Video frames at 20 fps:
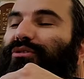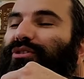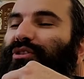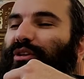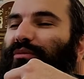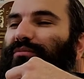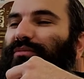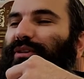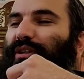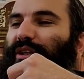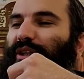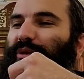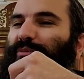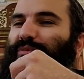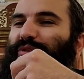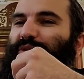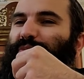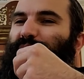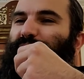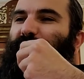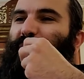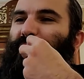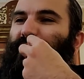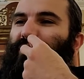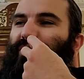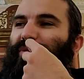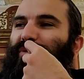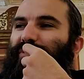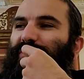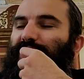Sometimes
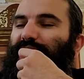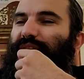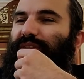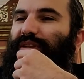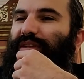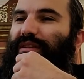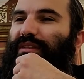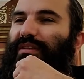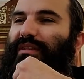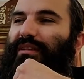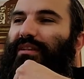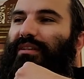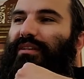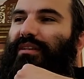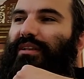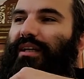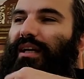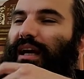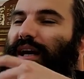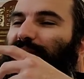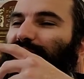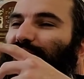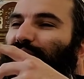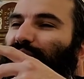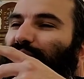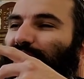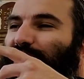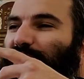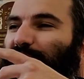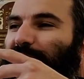people. I'm
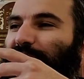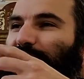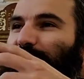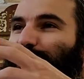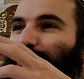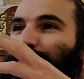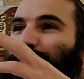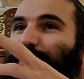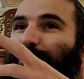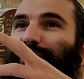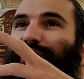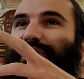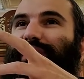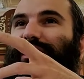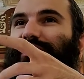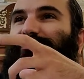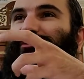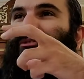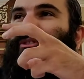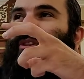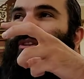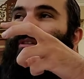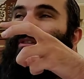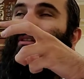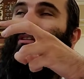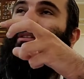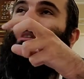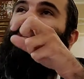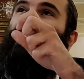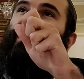talking about people that
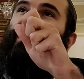feel.